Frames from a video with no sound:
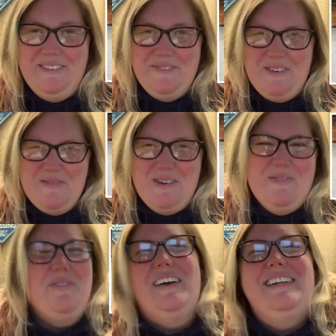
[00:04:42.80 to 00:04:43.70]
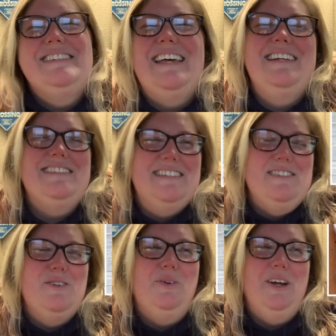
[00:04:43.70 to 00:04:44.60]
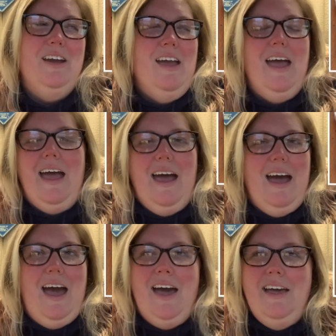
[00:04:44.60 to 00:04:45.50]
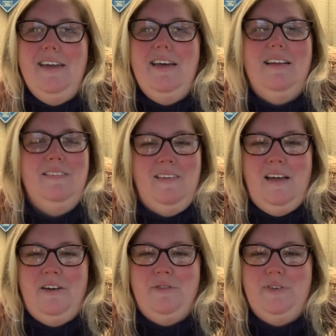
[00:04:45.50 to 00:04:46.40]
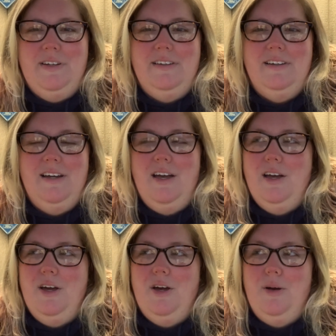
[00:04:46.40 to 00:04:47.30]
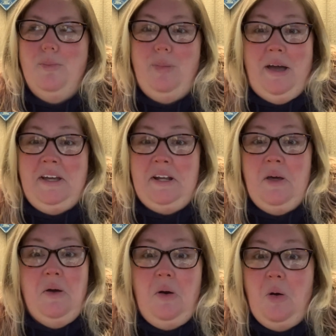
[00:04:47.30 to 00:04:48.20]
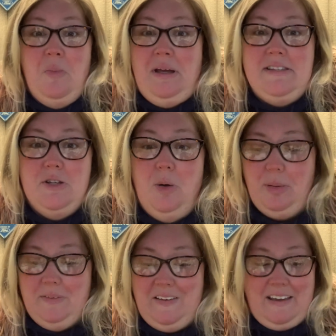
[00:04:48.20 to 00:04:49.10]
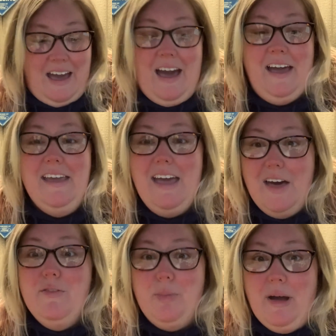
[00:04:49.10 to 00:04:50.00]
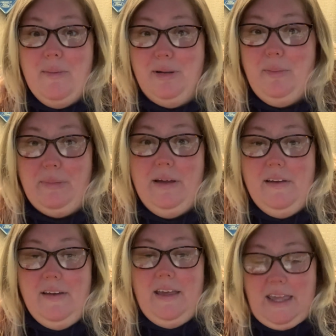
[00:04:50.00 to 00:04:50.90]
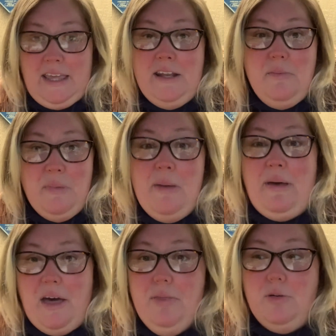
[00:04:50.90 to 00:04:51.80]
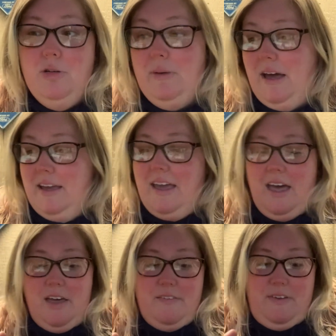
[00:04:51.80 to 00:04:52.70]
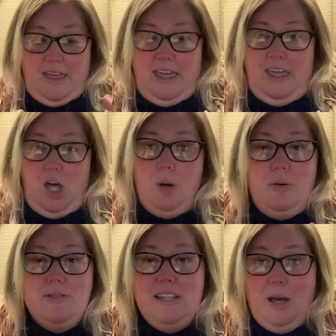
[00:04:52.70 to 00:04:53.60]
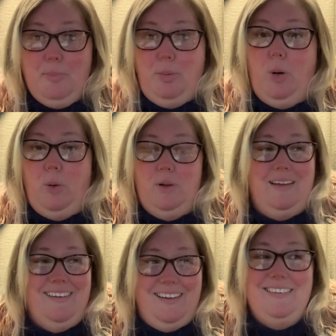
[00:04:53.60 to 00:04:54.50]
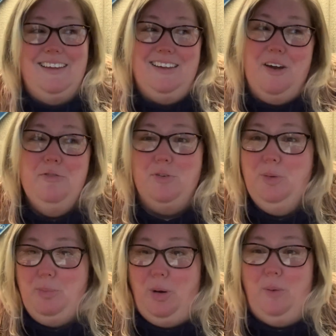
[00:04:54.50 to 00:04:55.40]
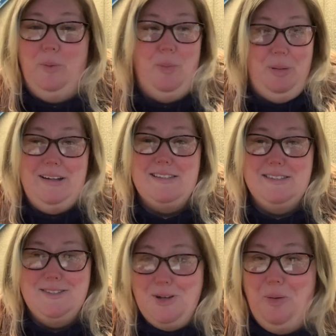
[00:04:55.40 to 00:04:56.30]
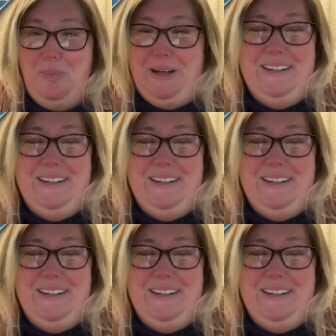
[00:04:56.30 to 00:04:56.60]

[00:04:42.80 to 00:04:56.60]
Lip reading: from her friend's Etsy store. I love buying homemade soap. Like, I have a problem. In my bathroom, I have almost like a bowl, like a fruit bowl, but it's soap.